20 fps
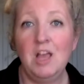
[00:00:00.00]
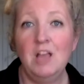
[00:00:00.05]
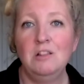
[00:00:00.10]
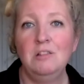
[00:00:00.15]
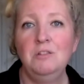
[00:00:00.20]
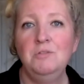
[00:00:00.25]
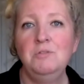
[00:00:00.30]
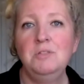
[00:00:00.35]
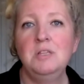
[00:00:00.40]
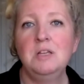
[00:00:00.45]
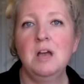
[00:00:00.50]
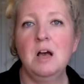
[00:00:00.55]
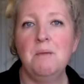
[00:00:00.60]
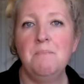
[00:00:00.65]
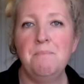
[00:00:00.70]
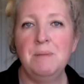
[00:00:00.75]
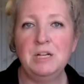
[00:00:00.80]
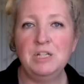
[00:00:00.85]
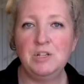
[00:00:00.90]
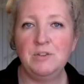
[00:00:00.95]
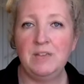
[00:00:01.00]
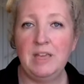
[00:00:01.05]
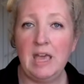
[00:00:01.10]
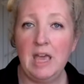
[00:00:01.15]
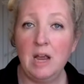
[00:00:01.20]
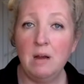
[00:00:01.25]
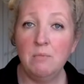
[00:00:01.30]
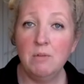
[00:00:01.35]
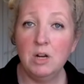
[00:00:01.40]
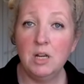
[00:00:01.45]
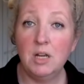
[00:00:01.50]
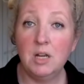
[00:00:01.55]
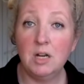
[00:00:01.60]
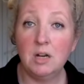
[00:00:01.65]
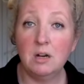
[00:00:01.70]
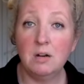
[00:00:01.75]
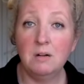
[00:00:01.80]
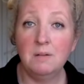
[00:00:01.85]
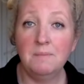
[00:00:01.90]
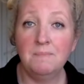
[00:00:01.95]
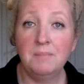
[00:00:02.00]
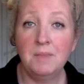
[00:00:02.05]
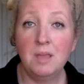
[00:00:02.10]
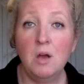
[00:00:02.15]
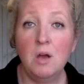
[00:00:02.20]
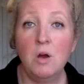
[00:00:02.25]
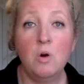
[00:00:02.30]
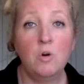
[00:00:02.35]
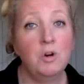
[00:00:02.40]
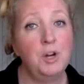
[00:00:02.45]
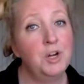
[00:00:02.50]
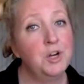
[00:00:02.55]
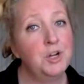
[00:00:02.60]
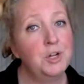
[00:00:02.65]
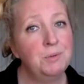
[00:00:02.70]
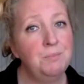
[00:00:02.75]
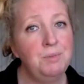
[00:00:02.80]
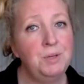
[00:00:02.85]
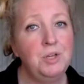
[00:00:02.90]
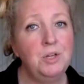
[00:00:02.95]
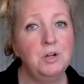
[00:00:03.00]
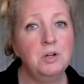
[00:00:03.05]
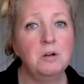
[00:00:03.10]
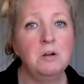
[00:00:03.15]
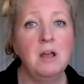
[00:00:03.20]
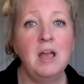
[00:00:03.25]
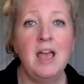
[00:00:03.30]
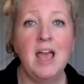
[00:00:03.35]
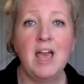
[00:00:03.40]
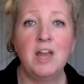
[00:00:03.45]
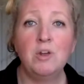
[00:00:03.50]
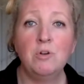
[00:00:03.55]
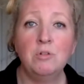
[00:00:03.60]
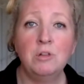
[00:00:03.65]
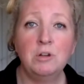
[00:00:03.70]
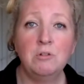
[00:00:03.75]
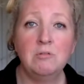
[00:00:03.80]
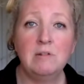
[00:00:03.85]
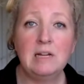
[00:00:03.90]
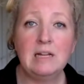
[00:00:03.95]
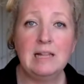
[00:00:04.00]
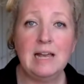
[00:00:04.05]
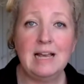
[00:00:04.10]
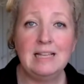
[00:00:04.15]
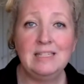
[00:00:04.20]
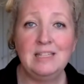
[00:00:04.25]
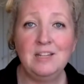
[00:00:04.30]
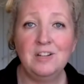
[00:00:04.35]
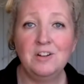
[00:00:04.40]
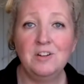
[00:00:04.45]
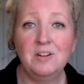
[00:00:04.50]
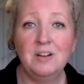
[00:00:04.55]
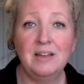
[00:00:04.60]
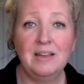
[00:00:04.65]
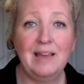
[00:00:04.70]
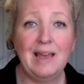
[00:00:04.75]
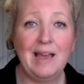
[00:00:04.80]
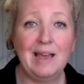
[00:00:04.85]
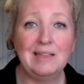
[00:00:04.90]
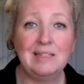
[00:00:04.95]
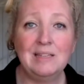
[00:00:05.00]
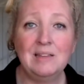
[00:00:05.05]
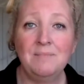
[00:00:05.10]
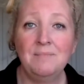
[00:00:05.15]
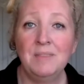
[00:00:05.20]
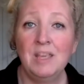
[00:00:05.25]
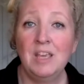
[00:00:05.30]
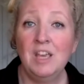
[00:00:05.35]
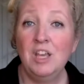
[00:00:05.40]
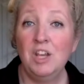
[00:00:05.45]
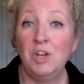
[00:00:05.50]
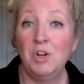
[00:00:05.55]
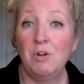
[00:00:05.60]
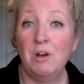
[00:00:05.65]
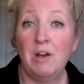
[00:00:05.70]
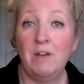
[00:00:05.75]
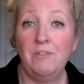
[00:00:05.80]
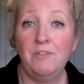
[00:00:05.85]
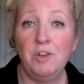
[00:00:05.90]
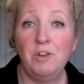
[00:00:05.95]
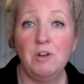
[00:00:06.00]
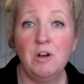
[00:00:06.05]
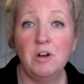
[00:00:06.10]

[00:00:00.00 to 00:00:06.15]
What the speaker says: losing a bunch of camera gear or your computer and only realizing you're going to get, a few